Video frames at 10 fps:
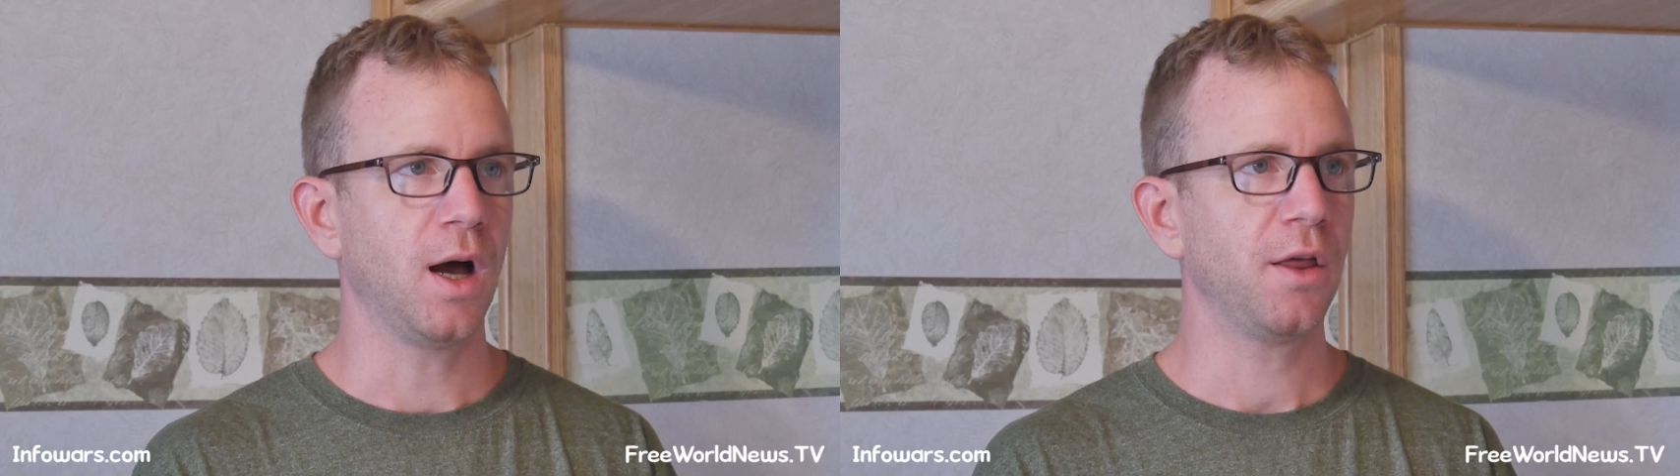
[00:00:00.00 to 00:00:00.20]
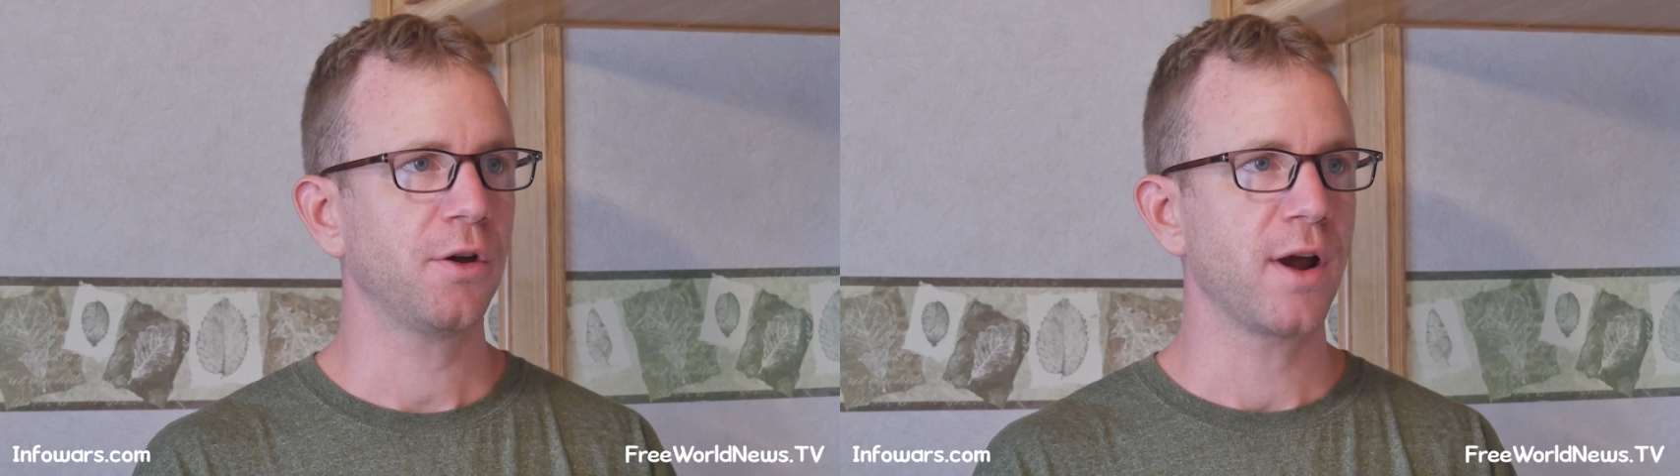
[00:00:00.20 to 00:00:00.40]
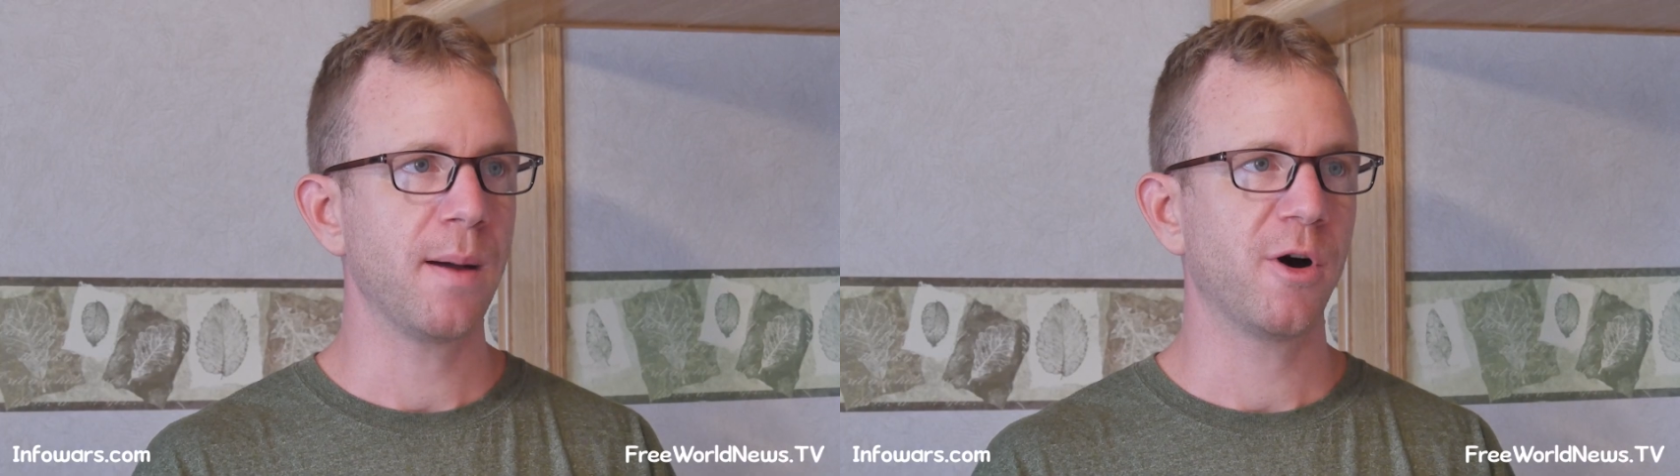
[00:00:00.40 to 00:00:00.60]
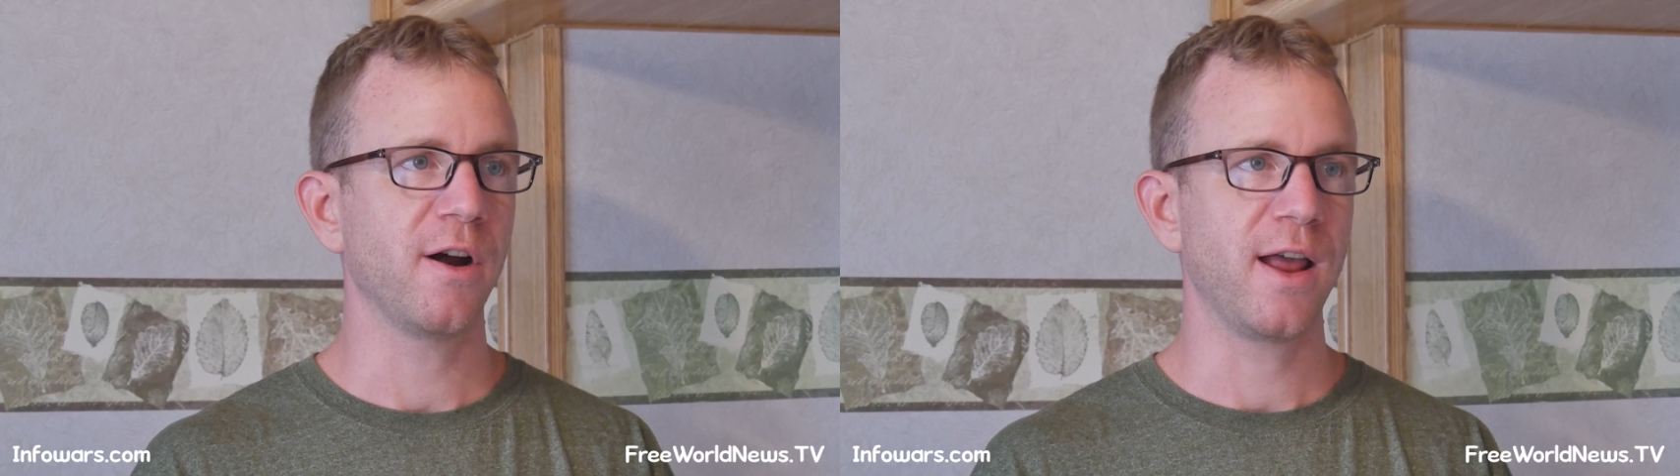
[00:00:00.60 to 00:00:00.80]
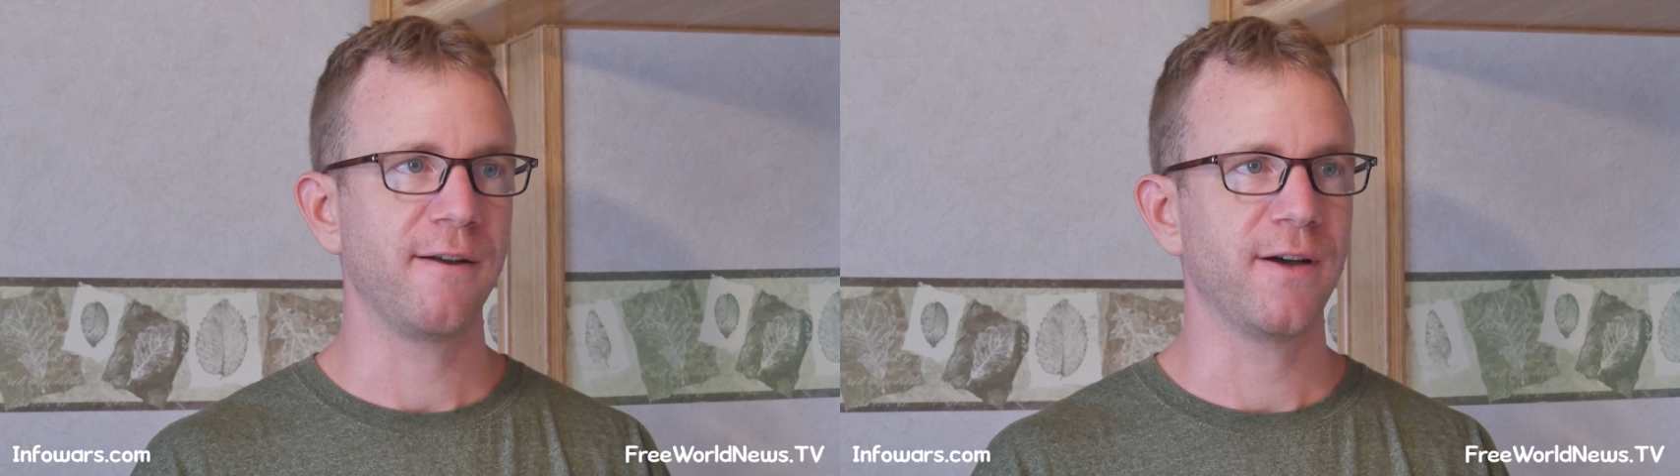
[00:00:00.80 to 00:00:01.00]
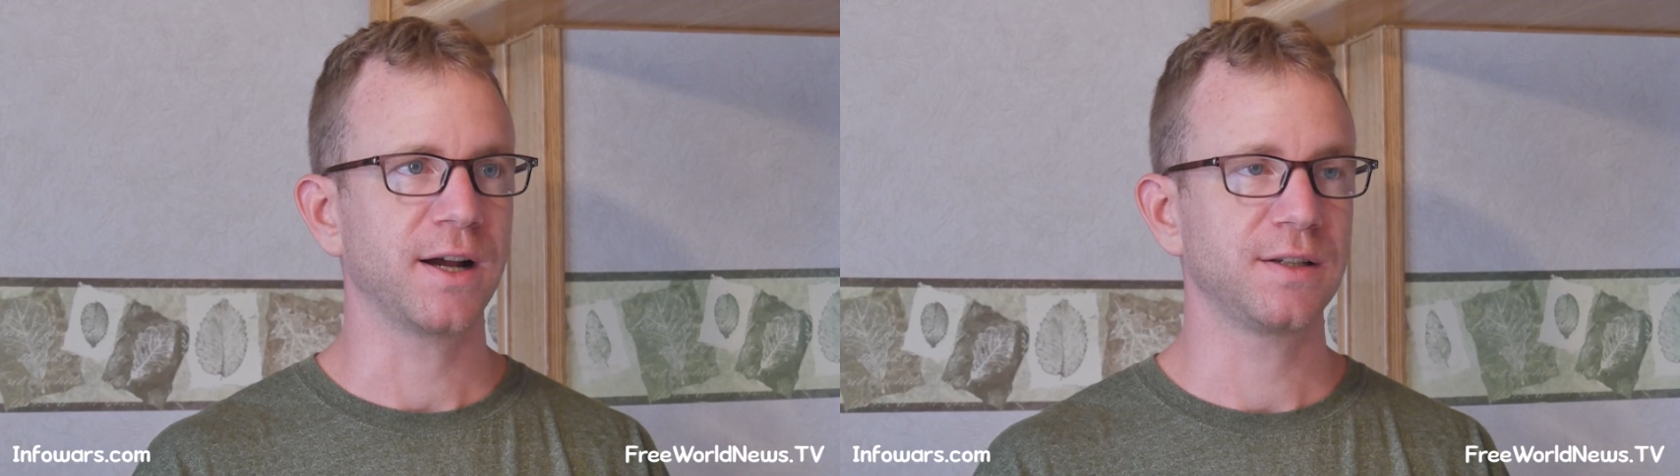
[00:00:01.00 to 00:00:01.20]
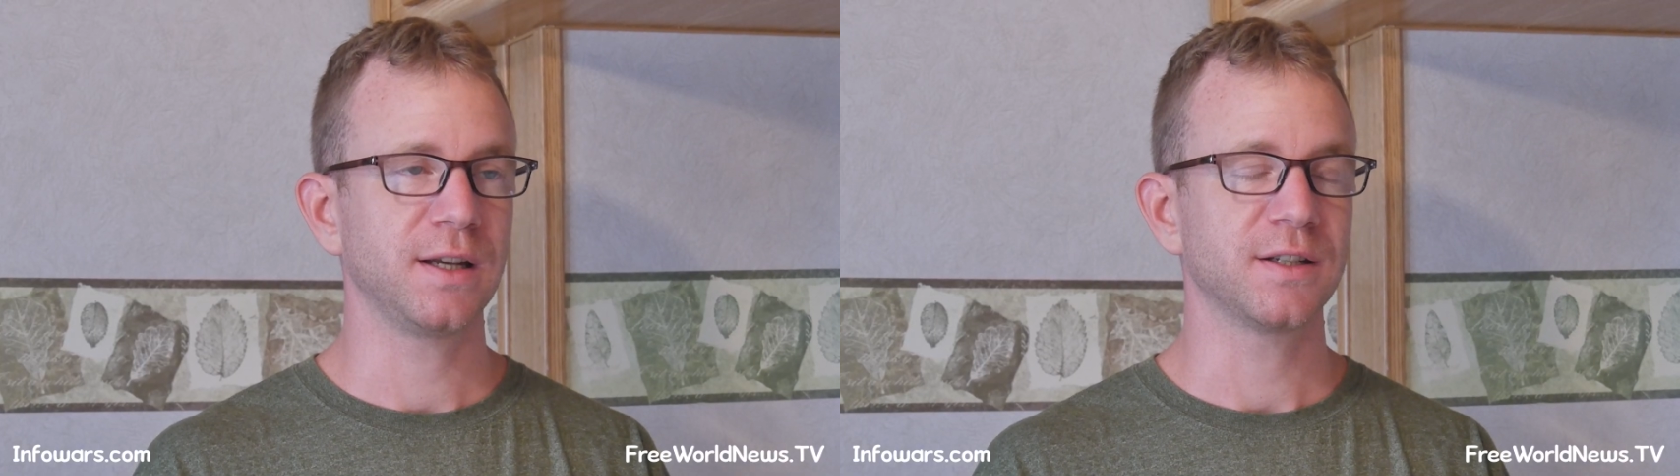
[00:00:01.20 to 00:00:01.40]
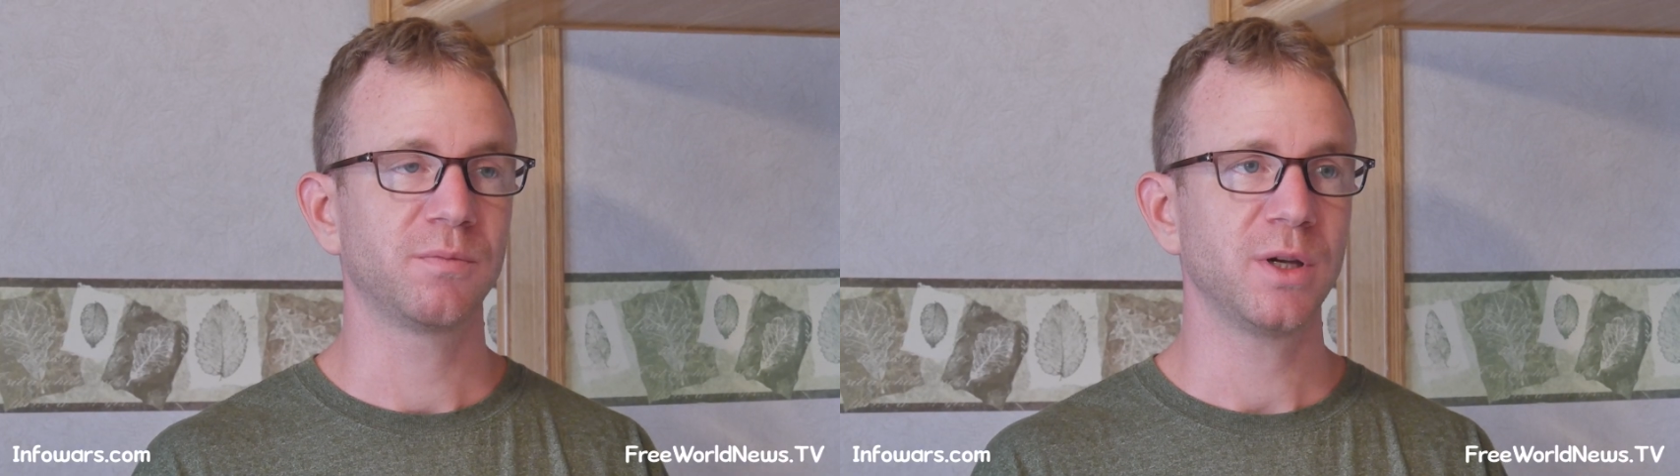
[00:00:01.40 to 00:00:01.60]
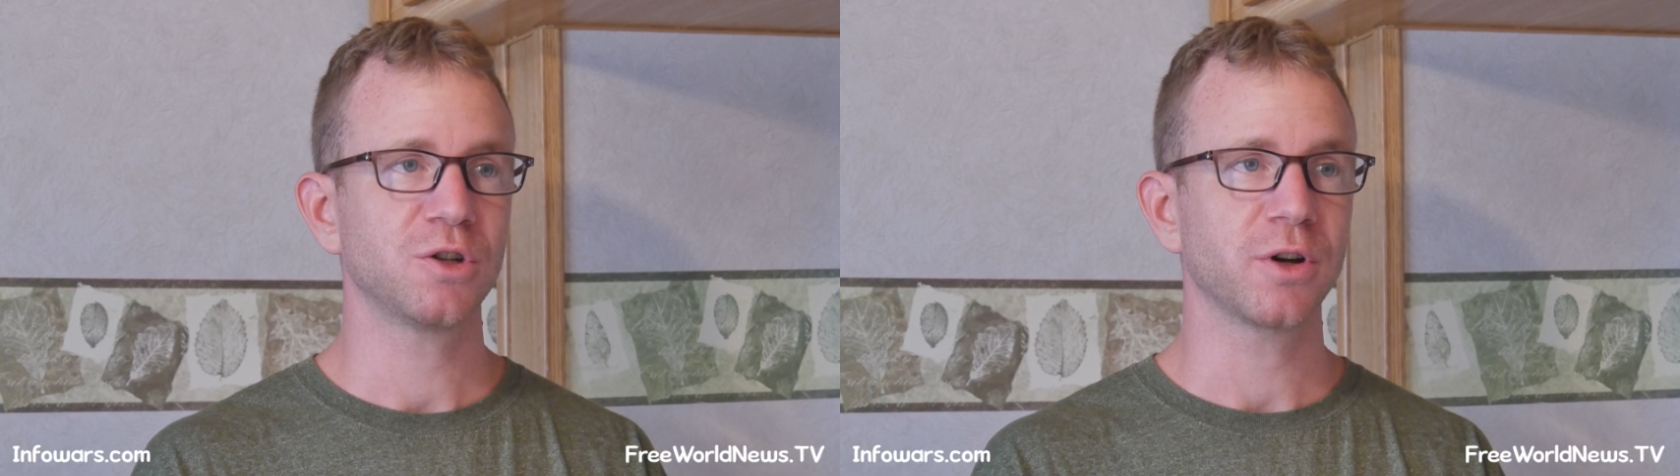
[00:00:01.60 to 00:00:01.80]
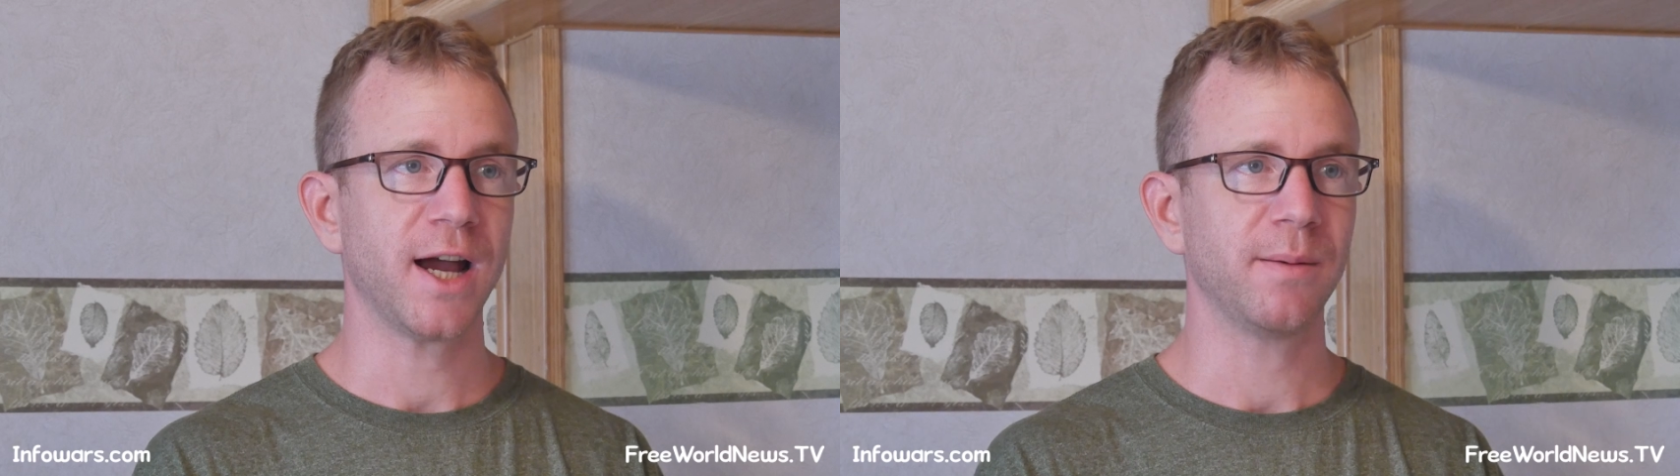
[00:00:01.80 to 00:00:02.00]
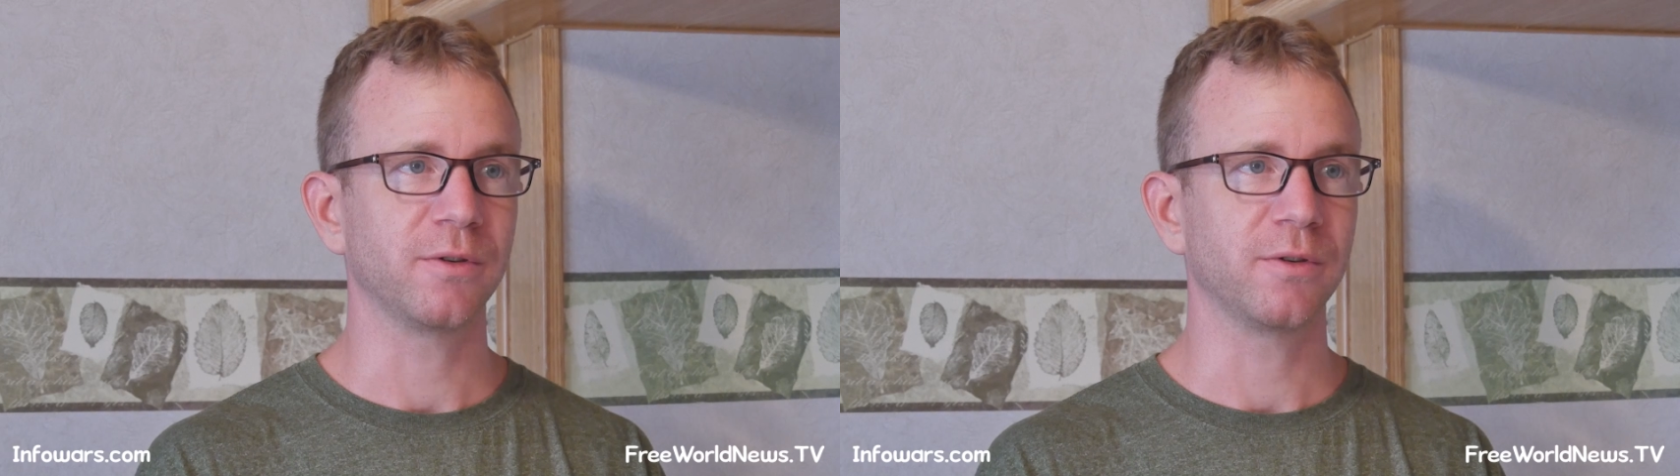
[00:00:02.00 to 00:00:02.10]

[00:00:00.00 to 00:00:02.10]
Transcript: Other mRNA vaccines have been tried